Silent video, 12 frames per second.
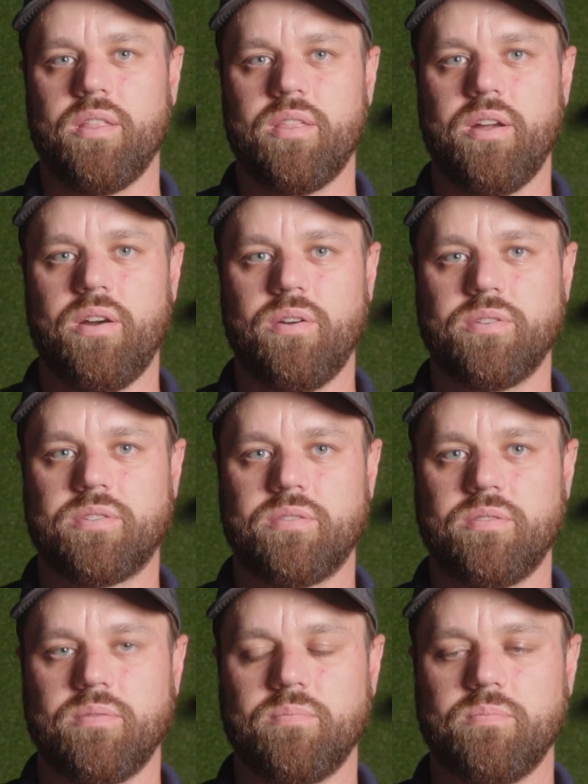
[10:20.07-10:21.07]
There's
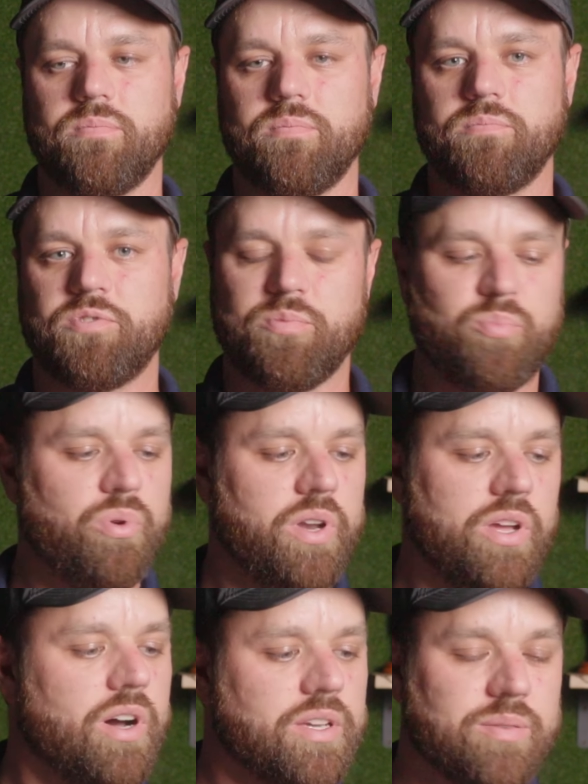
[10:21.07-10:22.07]
some
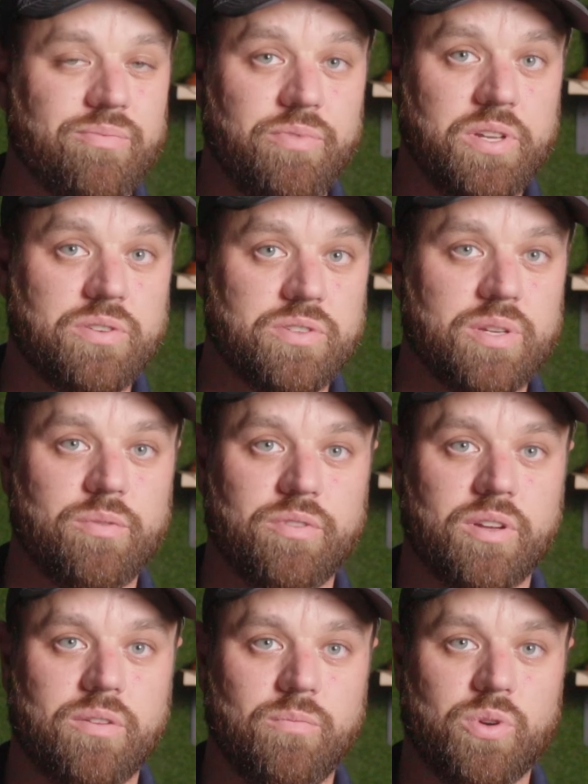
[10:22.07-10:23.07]
pretty awesome features that
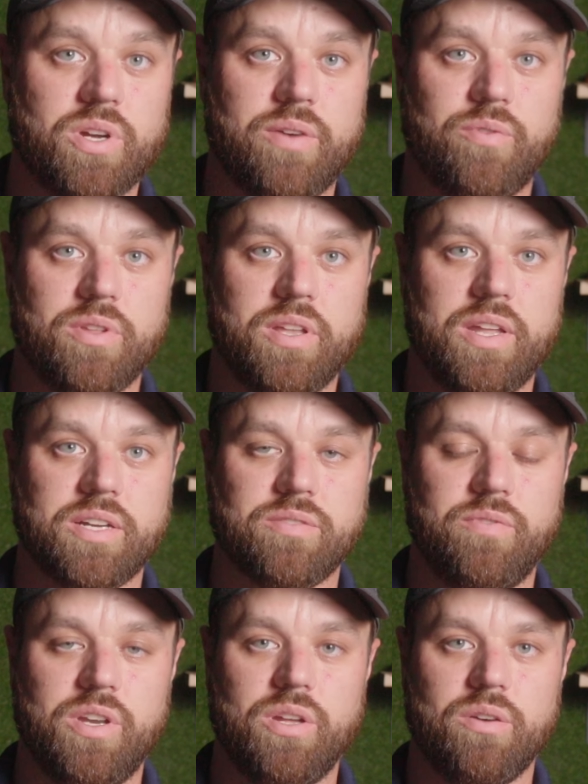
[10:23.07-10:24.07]
we'll cover in the
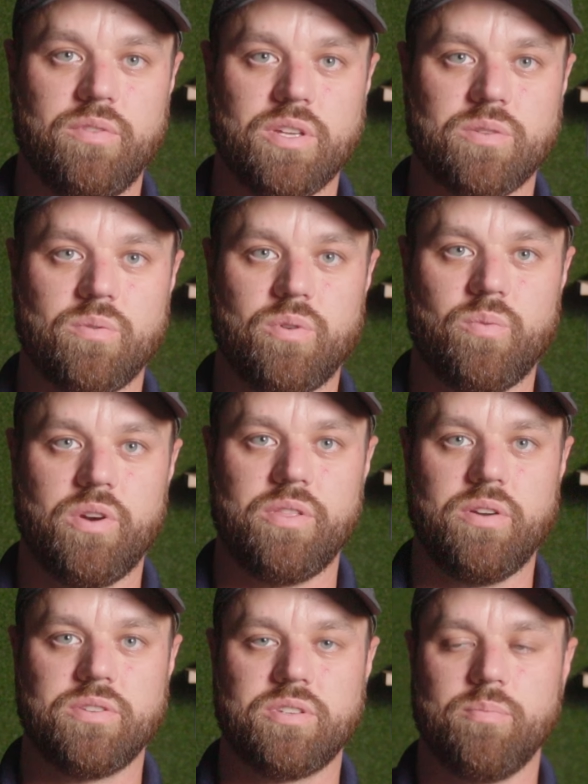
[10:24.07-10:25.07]
next video of this one, where
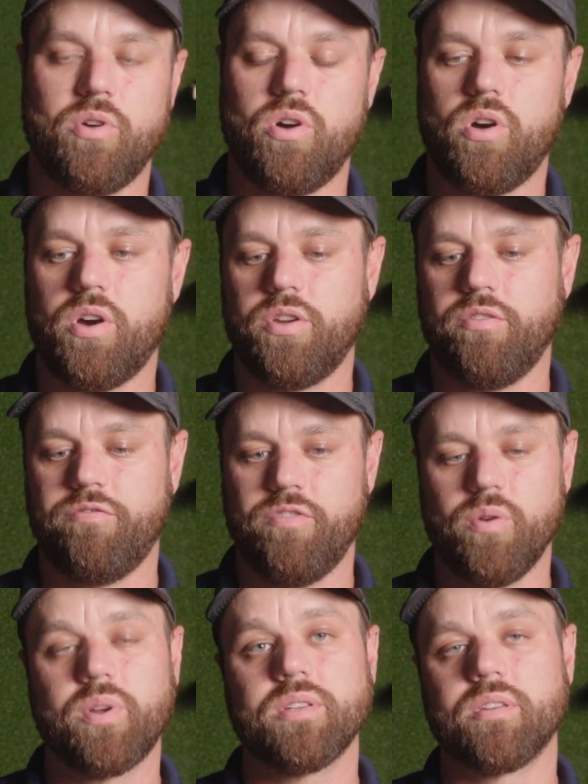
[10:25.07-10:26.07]
there's some auto
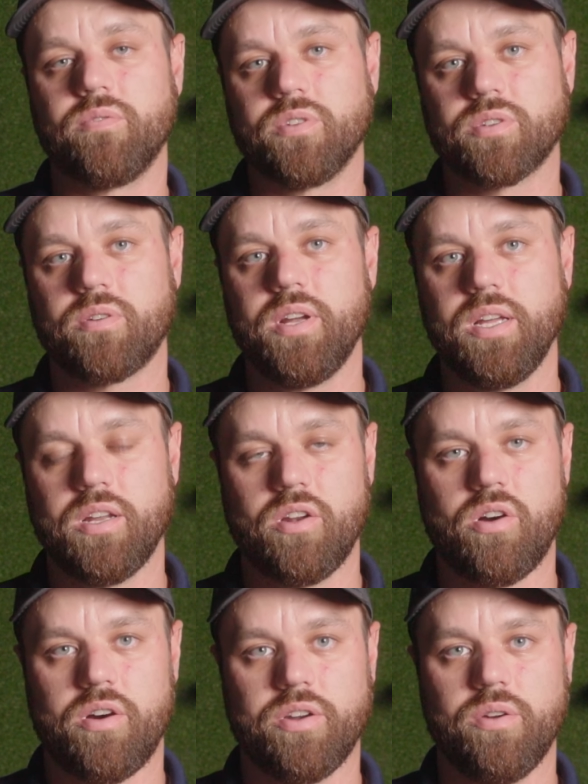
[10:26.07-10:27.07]
focus of the screen
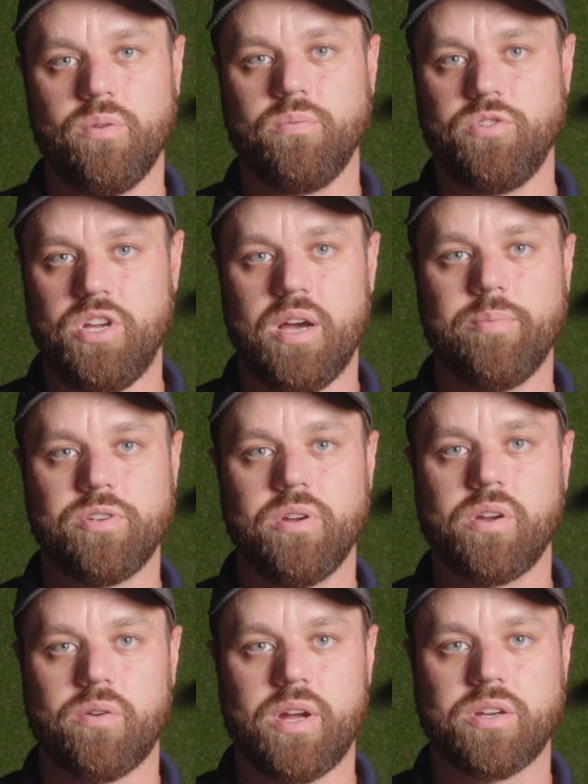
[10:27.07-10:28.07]
and auto
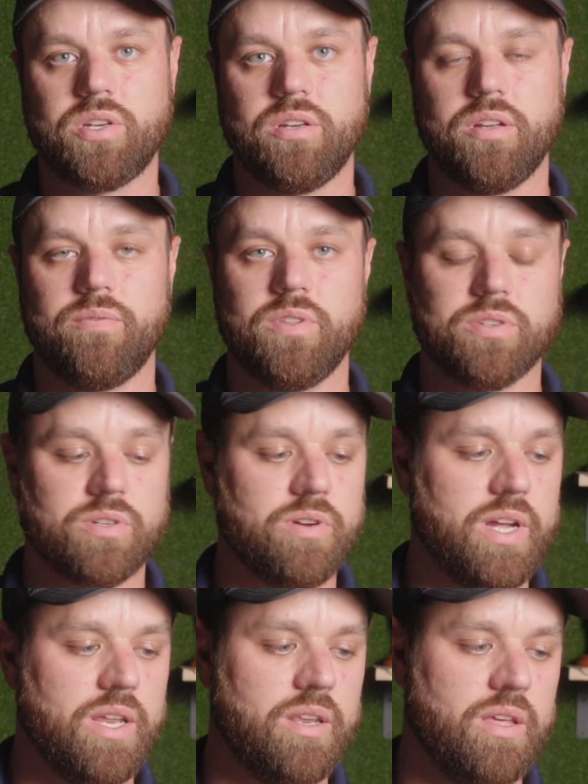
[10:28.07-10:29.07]
geometry correction of the
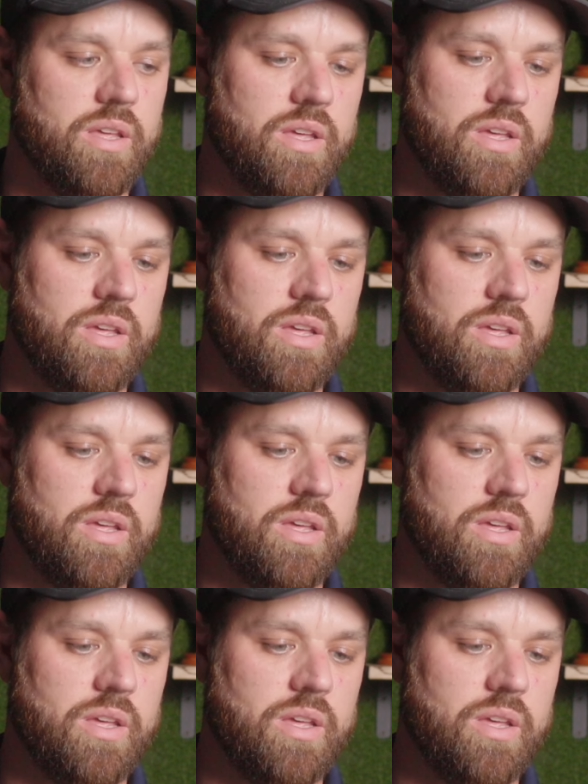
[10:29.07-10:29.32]
screen,